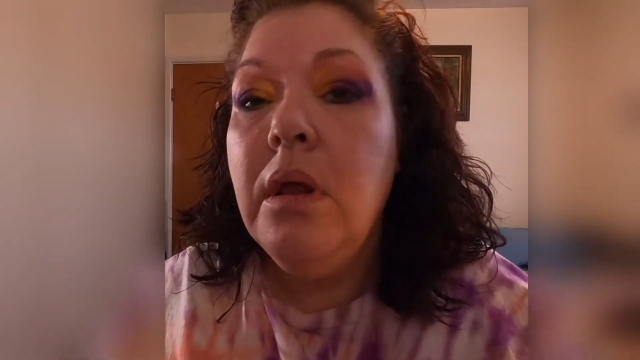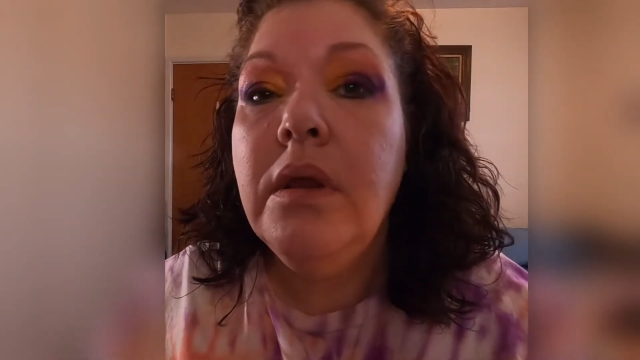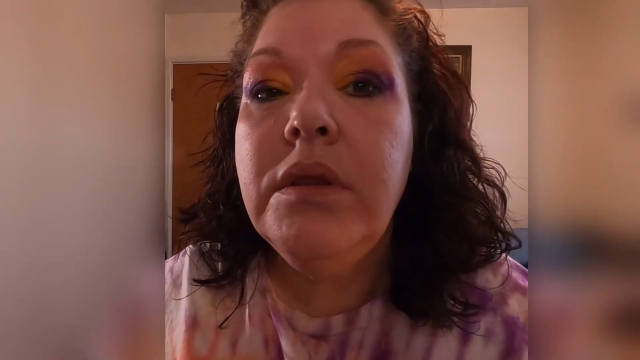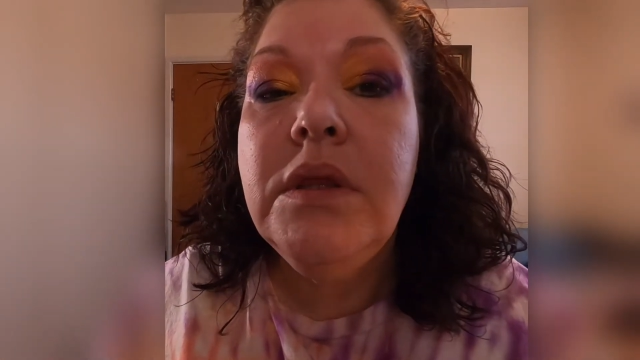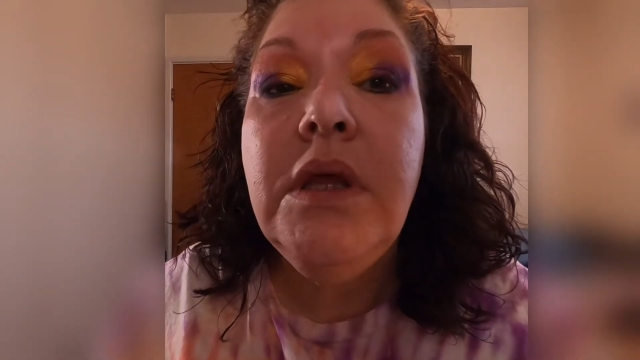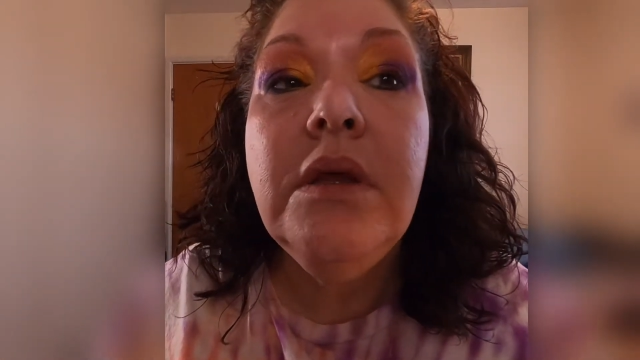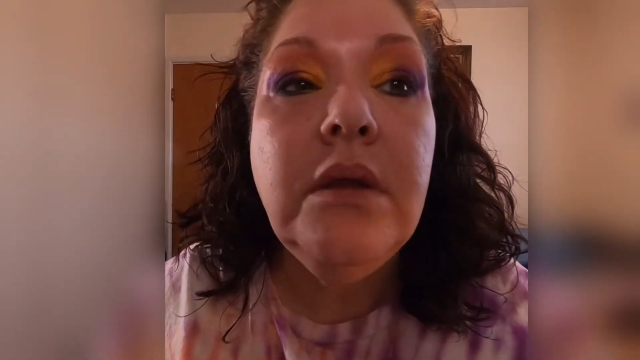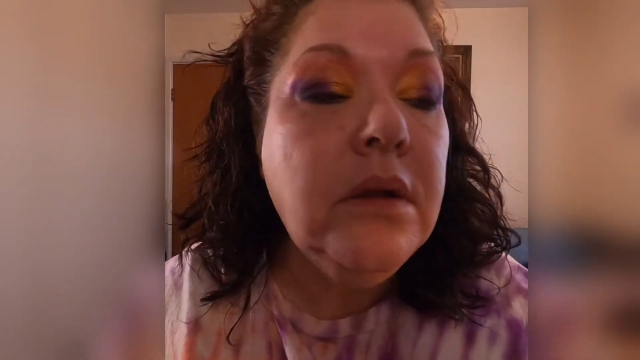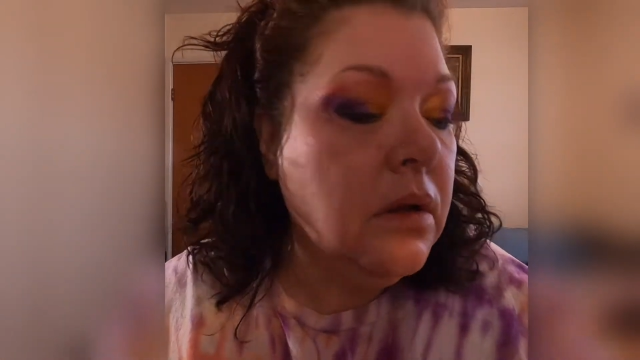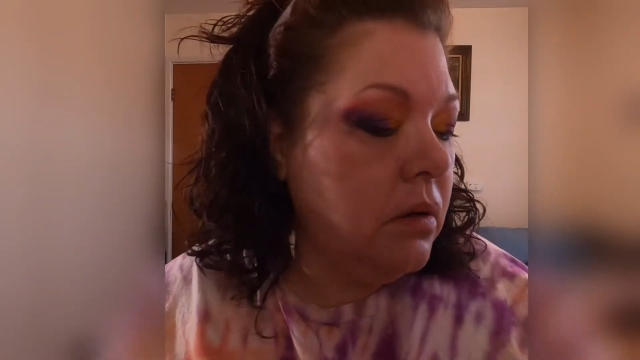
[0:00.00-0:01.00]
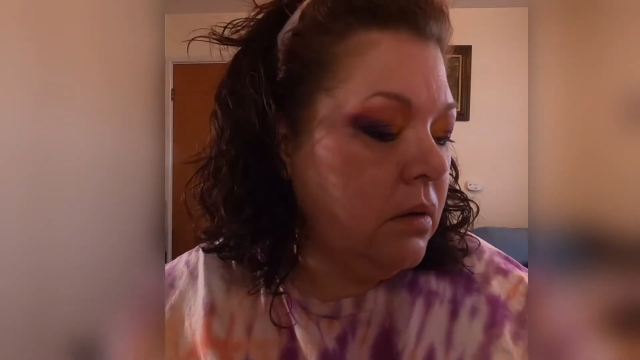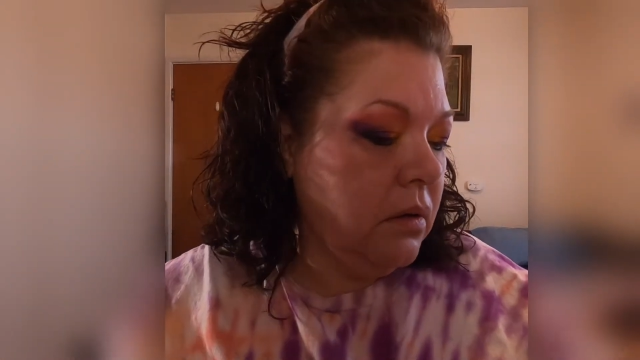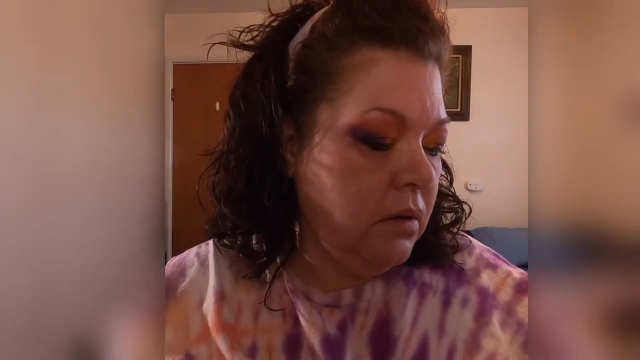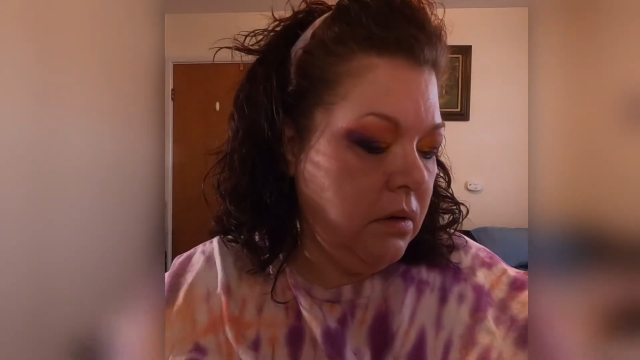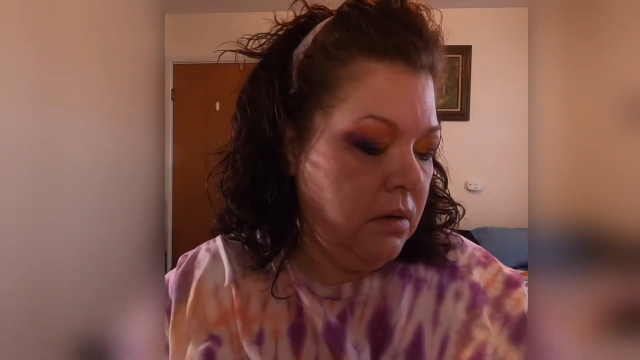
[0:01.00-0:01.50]
And then
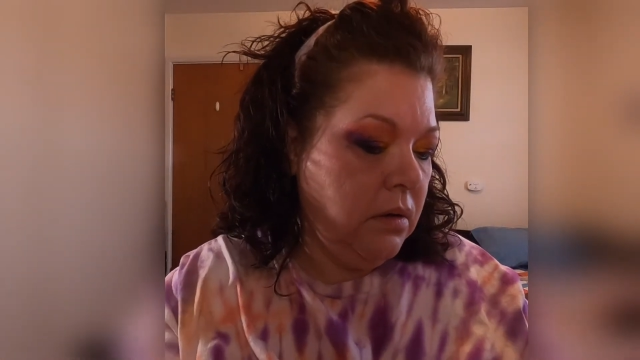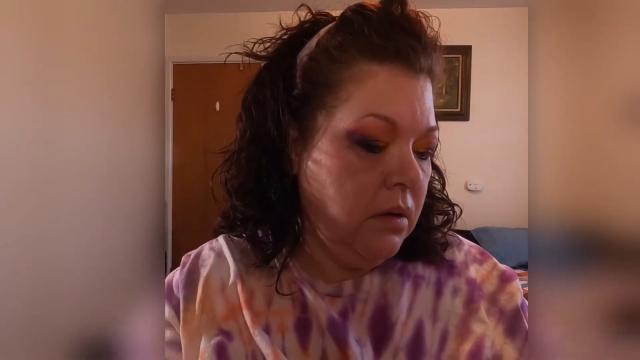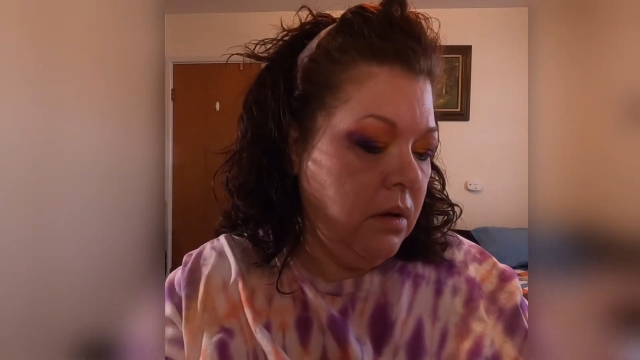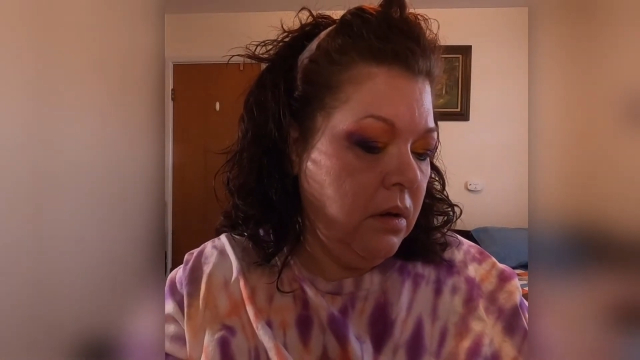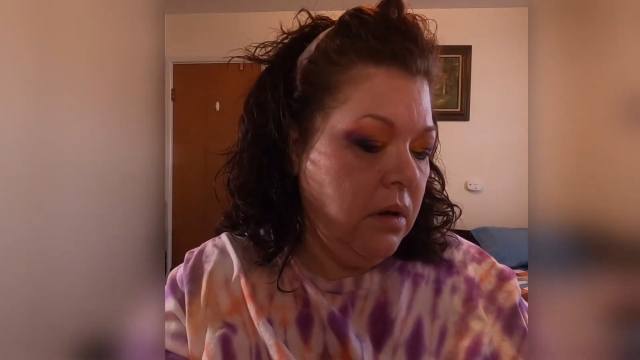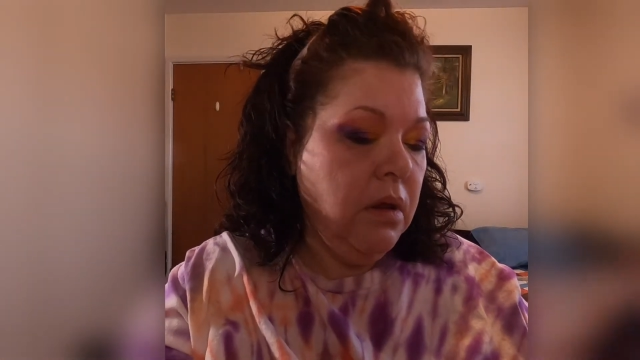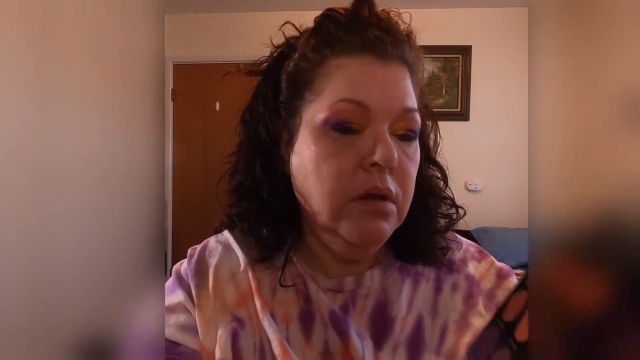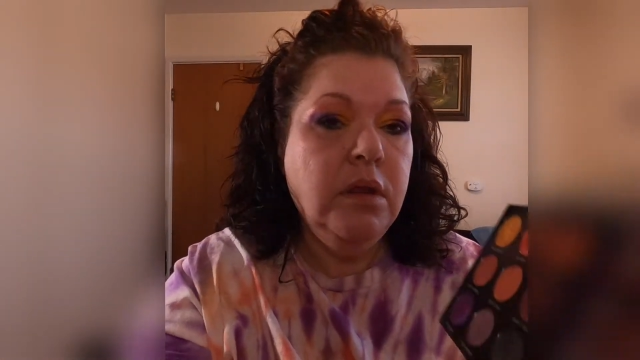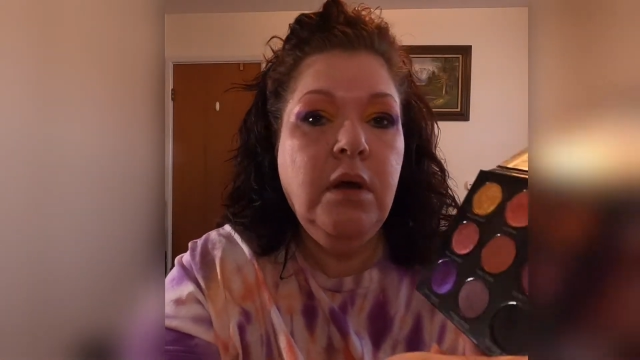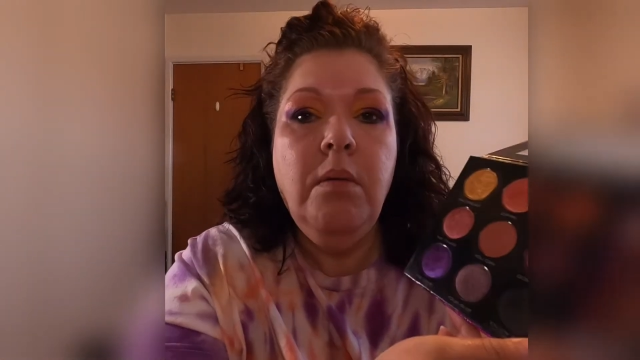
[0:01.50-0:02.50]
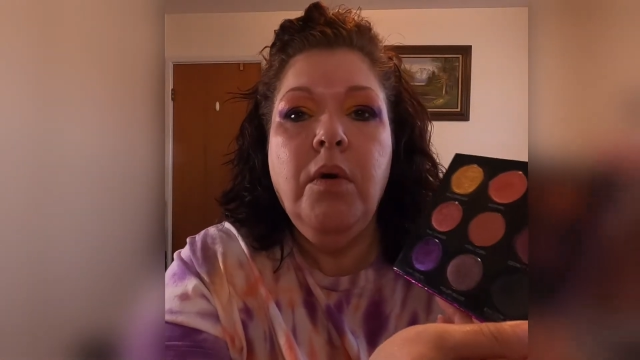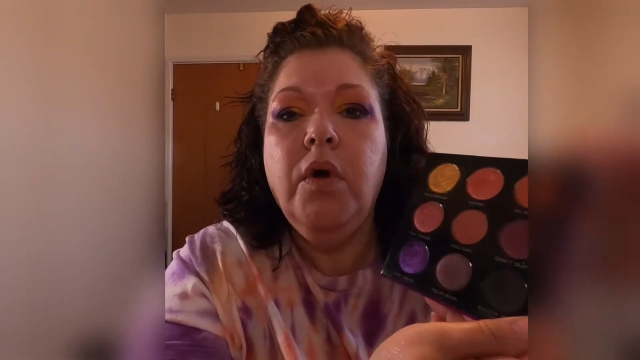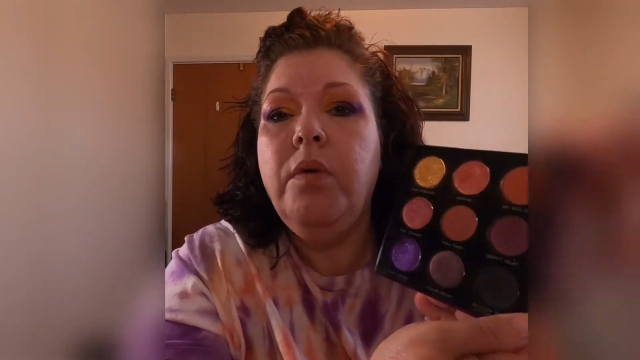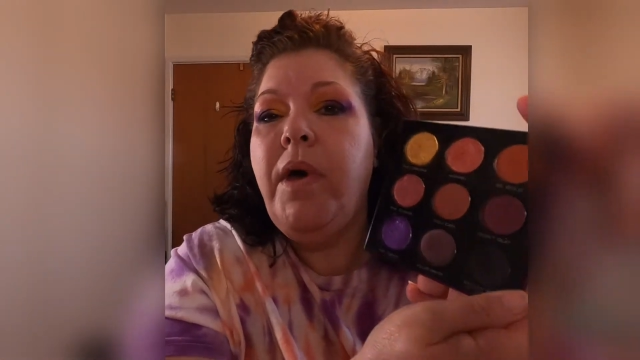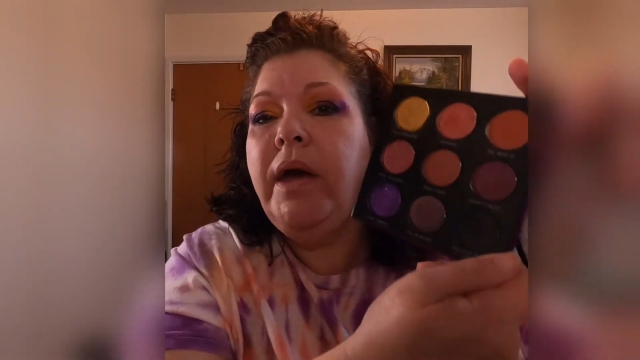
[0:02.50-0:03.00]
I think I'm
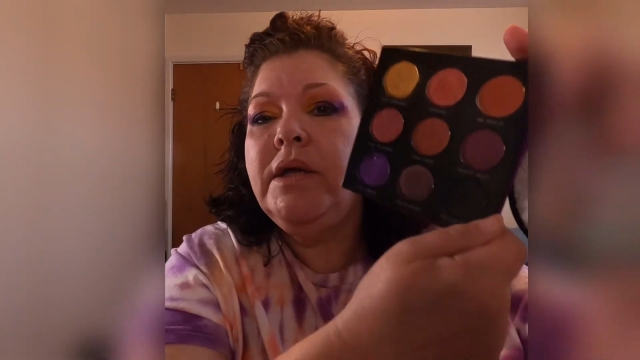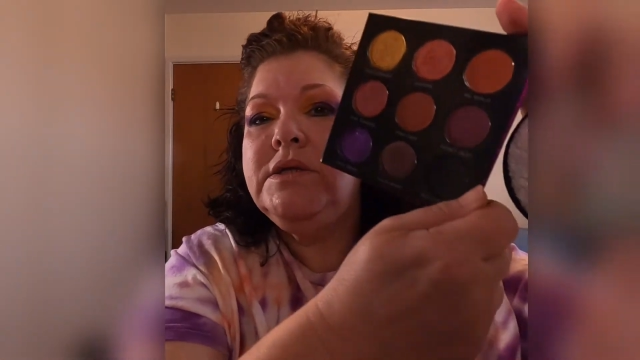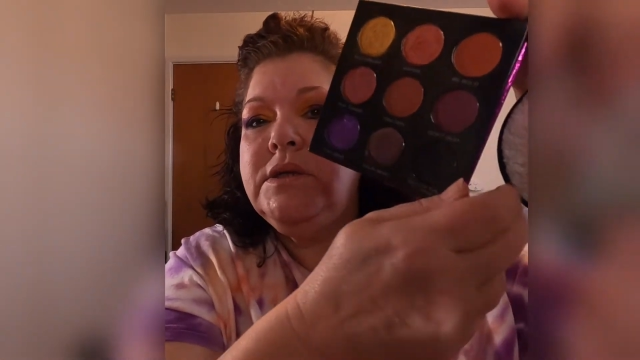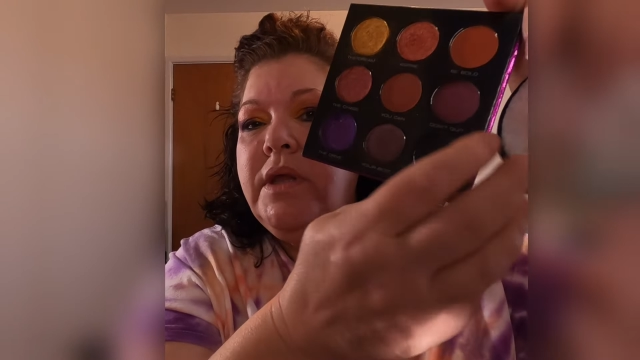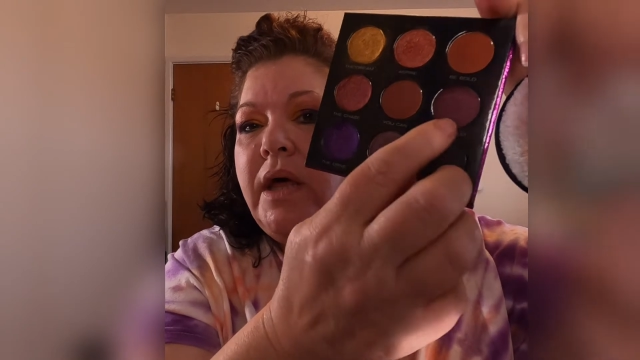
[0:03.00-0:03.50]
going to go back into